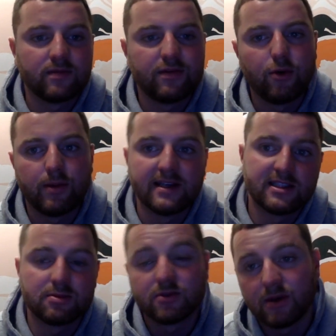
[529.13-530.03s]
four
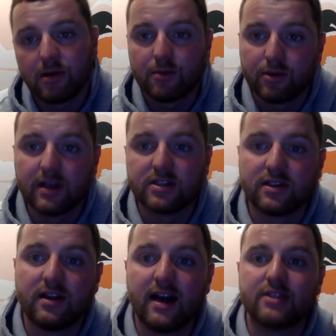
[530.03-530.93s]
places between my
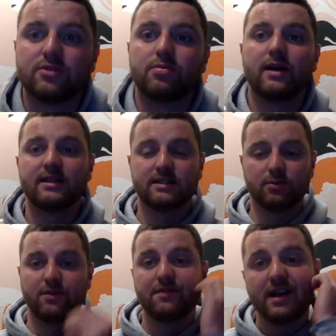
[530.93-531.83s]
prediction and the actual place
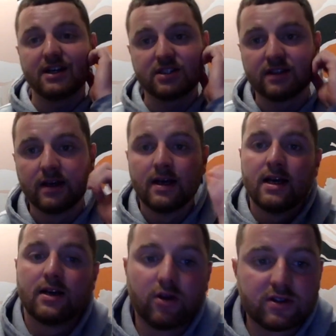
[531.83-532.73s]
we finished.
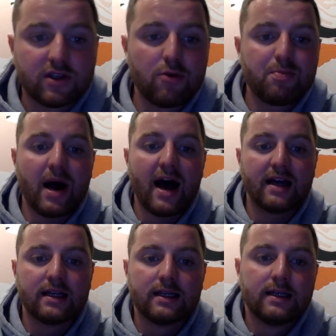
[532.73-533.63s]
Not so bad.